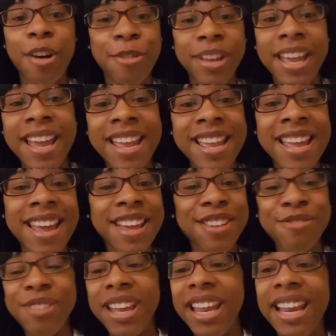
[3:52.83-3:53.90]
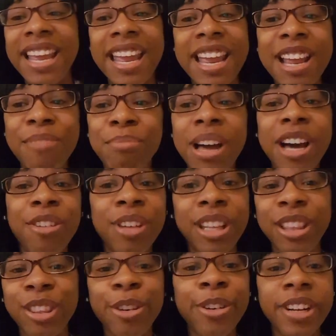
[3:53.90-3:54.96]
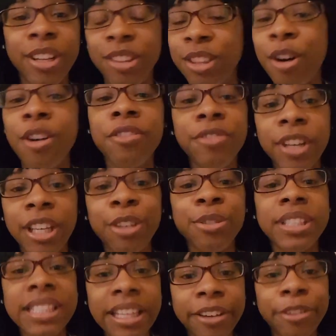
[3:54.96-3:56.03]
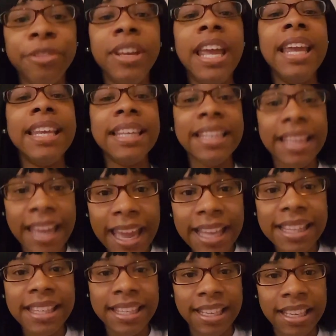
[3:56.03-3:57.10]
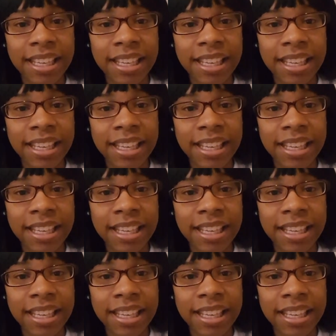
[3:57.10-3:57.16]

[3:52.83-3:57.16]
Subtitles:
Okay? You ain't came out and thought a thought for yourself yet.